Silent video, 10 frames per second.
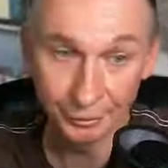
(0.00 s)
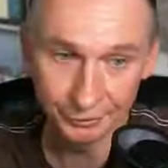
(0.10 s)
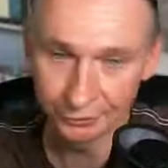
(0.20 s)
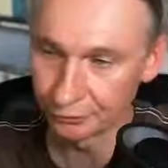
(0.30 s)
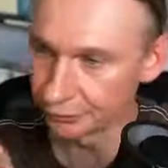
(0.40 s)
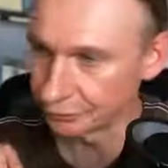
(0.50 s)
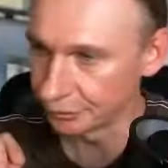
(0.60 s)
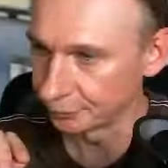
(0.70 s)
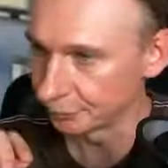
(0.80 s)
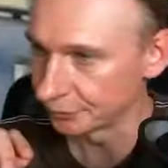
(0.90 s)
NEO
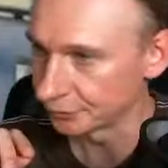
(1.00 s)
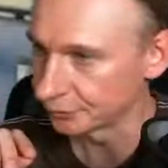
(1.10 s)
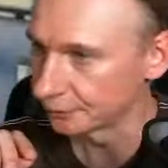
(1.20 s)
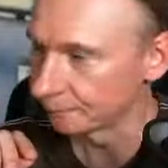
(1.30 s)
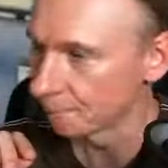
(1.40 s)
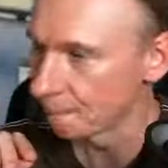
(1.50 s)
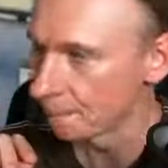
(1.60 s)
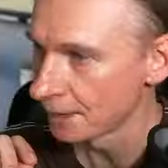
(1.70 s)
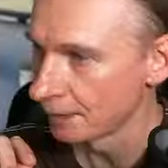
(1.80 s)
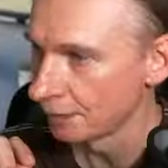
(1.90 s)
3 page,
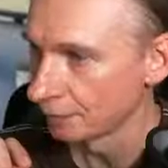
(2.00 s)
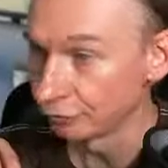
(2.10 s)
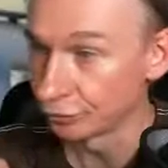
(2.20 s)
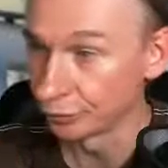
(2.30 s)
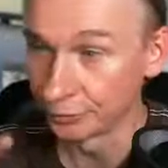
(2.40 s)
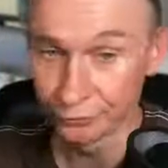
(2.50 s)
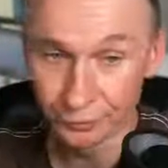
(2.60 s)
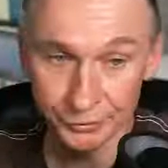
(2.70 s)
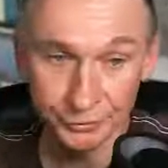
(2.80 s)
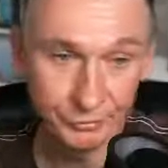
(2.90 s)
if you're
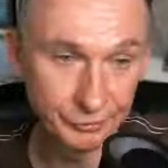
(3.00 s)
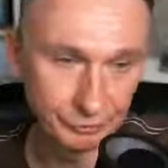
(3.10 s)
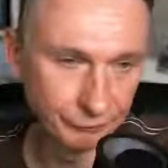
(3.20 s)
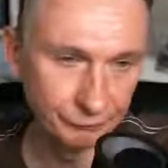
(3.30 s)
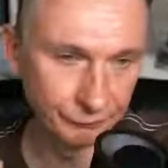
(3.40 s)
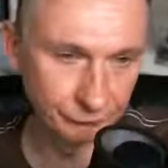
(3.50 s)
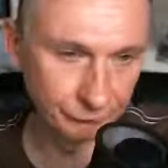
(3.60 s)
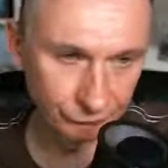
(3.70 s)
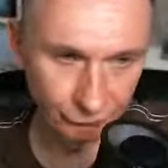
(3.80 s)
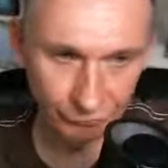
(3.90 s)
interested
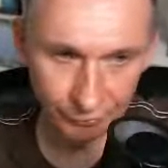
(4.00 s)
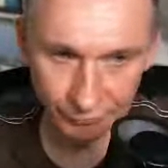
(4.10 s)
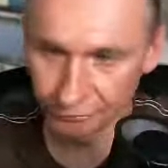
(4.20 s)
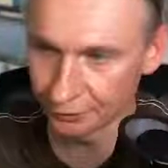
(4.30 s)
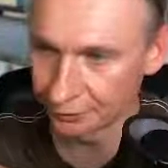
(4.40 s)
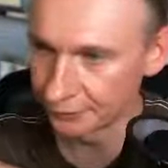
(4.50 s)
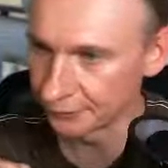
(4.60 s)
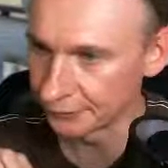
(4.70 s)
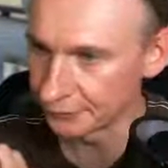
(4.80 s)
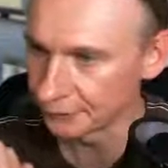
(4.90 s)
in verifying
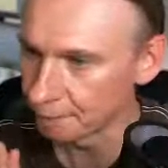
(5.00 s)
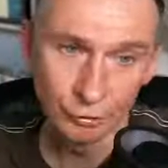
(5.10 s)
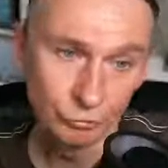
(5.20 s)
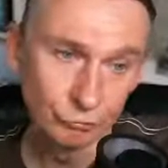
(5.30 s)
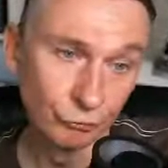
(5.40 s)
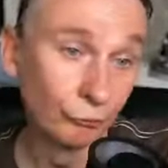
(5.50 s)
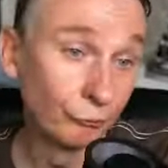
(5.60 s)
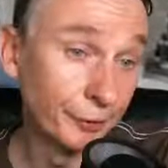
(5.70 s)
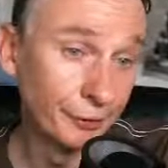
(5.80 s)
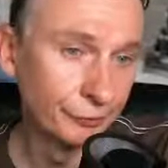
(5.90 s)
this. I've
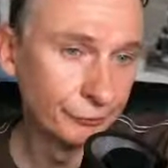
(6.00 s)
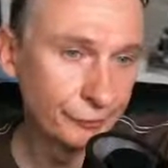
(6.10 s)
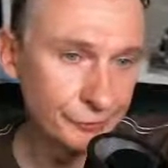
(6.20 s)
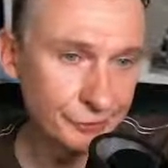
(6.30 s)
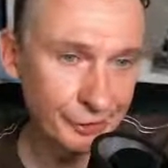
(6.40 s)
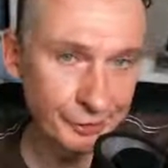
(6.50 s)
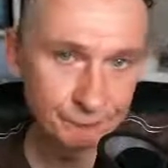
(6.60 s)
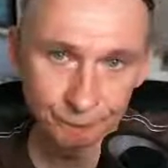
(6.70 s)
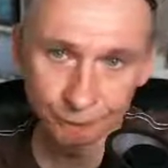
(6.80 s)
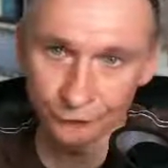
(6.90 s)
already done a
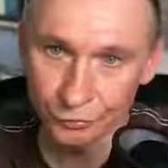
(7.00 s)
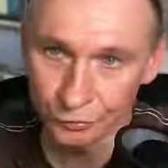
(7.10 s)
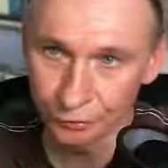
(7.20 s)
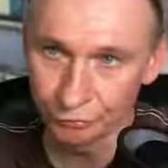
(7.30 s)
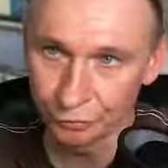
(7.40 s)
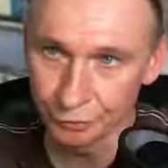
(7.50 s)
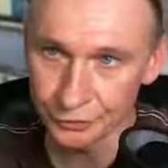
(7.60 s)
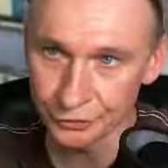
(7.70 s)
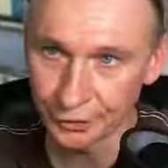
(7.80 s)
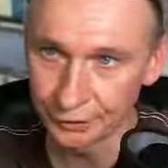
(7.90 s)
scan. So if you're
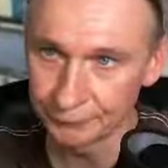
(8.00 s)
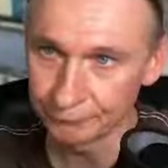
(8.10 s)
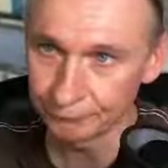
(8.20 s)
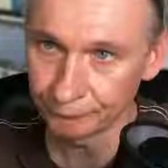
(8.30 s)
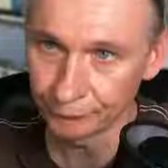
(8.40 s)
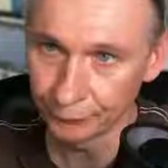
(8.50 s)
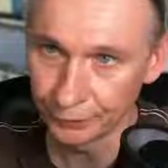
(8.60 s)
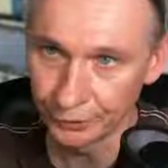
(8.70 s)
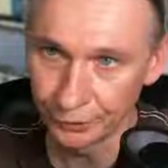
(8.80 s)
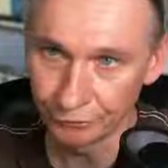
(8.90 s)
scanning with
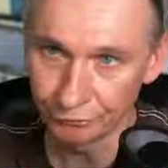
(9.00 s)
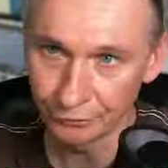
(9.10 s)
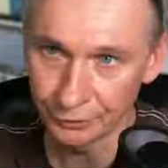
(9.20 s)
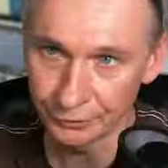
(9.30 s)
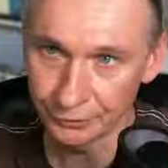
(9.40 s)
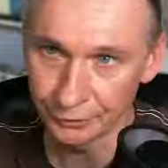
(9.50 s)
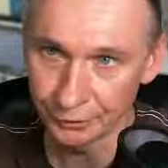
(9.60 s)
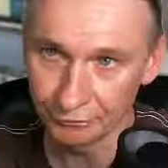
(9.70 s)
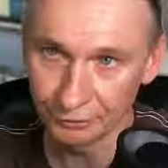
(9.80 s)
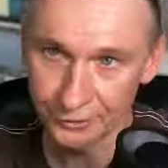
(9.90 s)
the
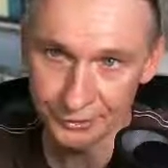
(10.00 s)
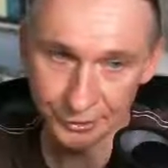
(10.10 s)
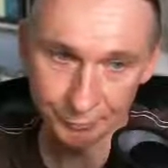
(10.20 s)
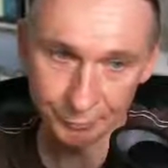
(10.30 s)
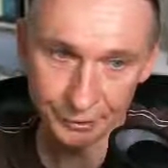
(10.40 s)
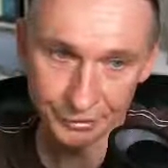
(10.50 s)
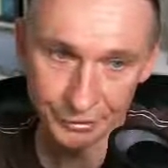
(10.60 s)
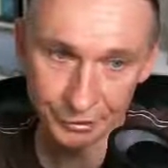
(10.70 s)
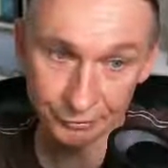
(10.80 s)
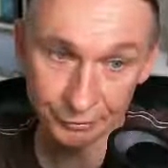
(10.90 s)
advanced IP
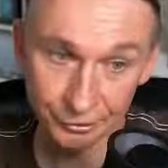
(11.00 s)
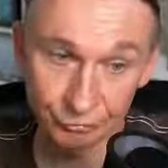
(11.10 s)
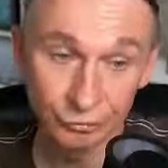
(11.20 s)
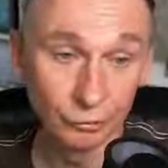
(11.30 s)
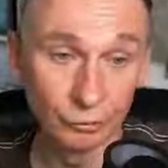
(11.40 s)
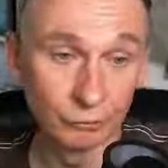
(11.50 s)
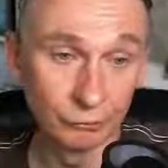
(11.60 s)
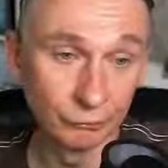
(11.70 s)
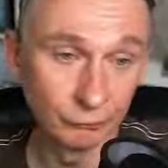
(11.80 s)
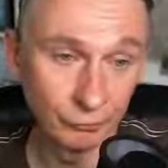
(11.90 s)
scanner, if you are
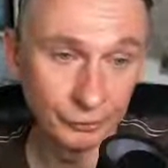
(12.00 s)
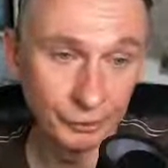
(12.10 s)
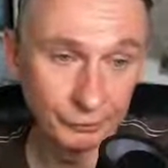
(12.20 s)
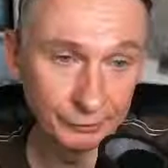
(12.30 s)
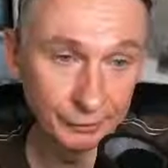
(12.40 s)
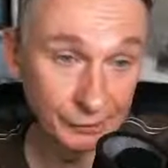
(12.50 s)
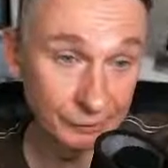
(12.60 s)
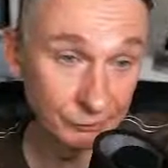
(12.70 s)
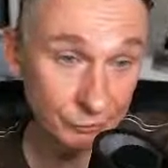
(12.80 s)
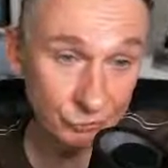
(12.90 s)
running in
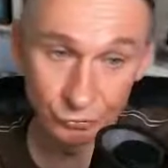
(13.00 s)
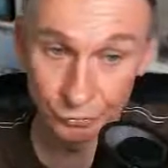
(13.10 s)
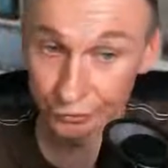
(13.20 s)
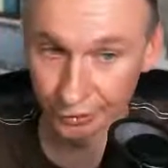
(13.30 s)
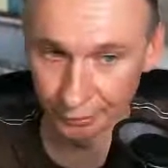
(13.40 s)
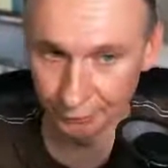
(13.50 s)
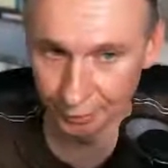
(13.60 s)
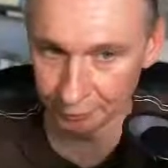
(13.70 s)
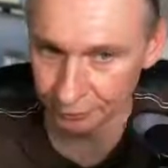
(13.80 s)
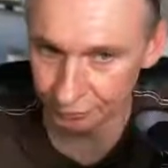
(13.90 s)
Linux, use
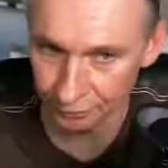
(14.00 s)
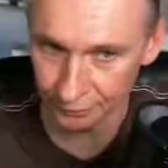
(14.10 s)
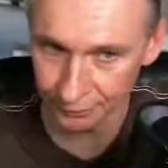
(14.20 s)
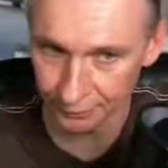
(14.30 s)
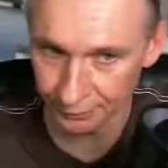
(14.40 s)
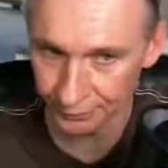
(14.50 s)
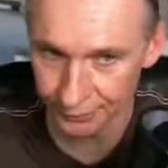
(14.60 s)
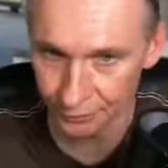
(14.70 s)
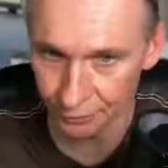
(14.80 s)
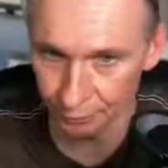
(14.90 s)
Nmap, for
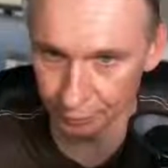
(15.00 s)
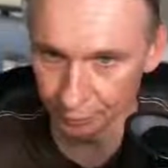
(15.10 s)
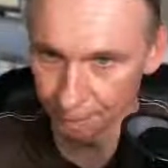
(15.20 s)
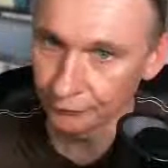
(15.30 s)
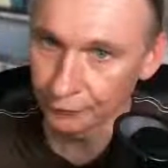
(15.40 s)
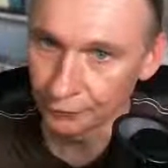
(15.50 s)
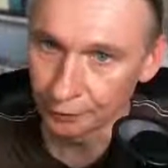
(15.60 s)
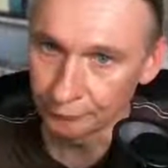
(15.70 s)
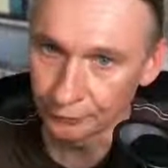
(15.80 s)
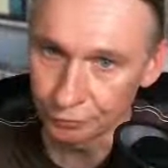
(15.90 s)
example.
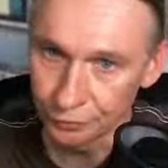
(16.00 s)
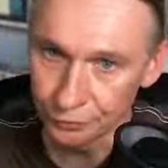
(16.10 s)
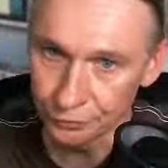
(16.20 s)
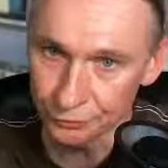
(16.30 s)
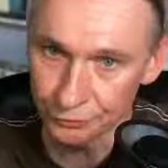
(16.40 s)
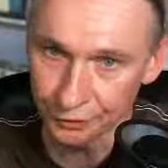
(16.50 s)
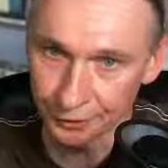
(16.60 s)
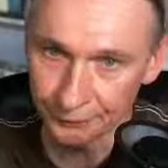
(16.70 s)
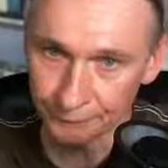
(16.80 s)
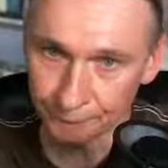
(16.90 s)
If you
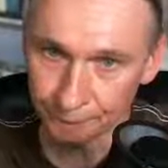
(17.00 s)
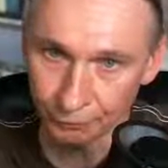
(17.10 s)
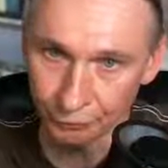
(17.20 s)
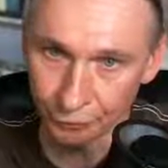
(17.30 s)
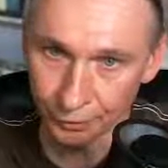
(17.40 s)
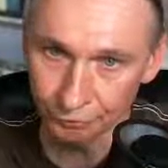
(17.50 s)
scan, you have